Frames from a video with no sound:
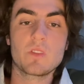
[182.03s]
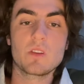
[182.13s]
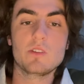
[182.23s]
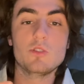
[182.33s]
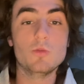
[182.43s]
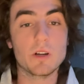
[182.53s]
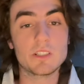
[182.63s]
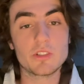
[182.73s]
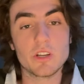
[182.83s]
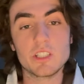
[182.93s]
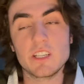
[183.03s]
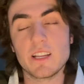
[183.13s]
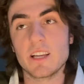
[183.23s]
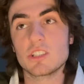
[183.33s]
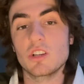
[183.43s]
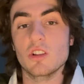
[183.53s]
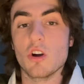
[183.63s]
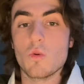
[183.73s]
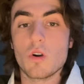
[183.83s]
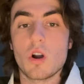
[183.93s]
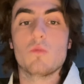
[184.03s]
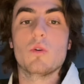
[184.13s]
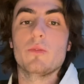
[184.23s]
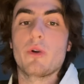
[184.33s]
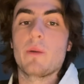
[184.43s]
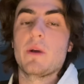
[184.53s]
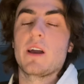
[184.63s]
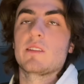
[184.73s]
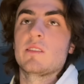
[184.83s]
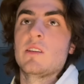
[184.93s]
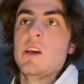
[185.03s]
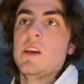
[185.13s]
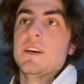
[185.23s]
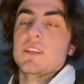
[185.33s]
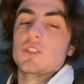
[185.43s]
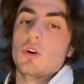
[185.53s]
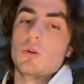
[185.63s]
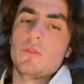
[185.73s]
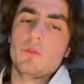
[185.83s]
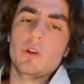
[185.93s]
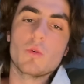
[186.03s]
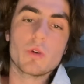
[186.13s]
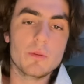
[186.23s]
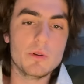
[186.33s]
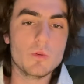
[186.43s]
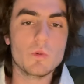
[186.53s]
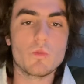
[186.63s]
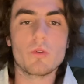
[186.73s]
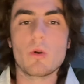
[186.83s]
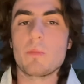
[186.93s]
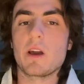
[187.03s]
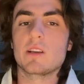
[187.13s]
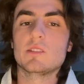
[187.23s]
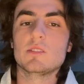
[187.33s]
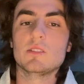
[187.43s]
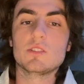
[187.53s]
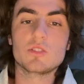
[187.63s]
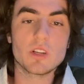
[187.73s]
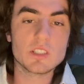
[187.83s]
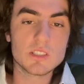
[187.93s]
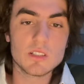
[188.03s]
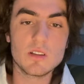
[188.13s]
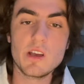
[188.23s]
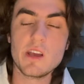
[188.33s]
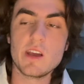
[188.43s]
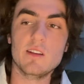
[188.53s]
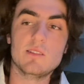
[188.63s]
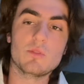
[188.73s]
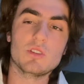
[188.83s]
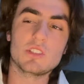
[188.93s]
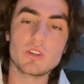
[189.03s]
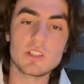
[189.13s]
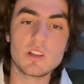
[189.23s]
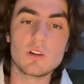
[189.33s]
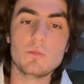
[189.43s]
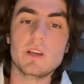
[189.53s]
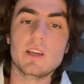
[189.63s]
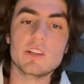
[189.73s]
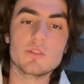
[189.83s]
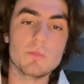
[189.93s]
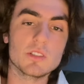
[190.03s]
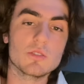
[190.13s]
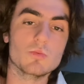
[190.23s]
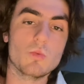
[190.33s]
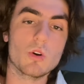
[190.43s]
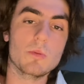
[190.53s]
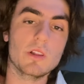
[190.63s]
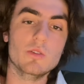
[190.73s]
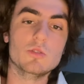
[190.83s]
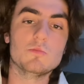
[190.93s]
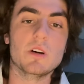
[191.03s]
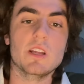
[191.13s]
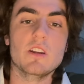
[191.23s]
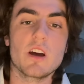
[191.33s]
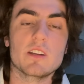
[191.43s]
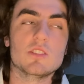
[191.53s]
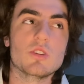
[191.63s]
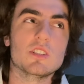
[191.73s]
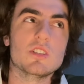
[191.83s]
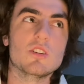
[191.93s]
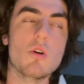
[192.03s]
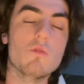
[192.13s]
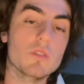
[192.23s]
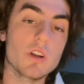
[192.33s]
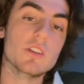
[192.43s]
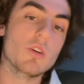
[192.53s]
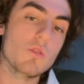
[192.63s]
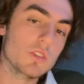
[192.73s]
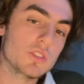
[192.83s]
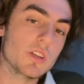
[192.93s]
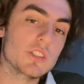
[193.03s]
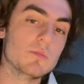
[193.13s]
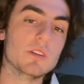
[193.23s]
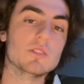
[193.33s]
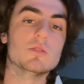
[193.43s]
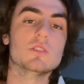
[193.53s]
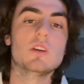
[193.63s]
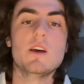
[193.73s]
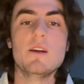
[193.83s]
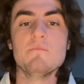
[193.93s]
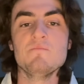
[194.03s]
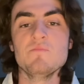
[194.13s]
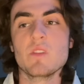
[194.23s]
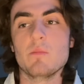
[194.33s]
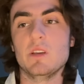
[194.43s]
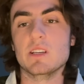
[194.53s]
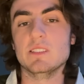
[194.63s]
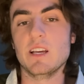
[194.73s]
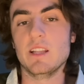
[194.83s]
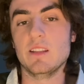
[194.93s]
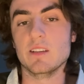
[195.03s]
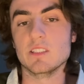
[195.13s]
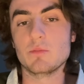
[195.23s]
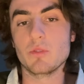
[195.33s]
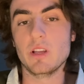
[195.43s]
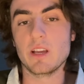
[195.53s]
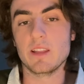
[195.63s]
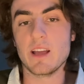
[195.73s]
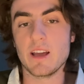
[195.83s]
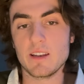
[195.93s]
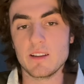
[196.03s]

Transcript: too much stretching can actually lower our 1 rep max. So if we know we're going to be doing 1 rep max, it's important to stretch a little bit, get your muscles warm and loose, but not to overstretch your muscles, because then the spring and that